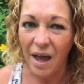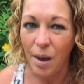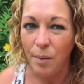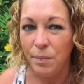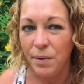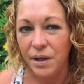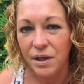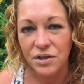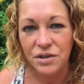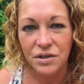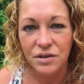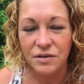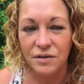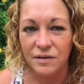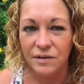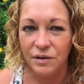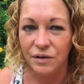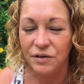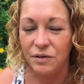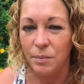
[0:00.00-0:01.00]
happy, she
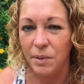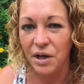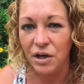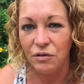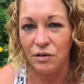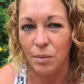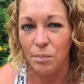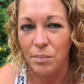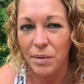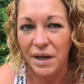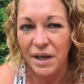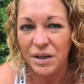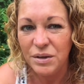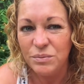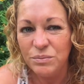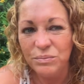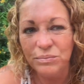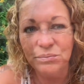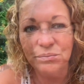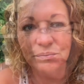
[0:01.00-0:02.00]
just looks a bit grumpy.
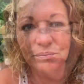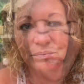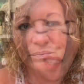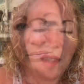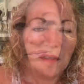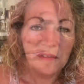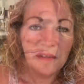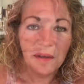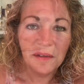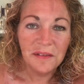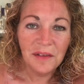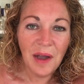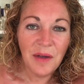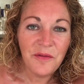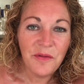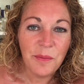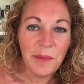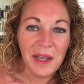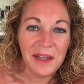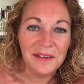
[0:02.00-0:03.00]
So it's
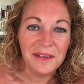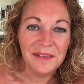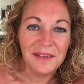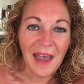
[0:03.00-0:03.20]
time for me to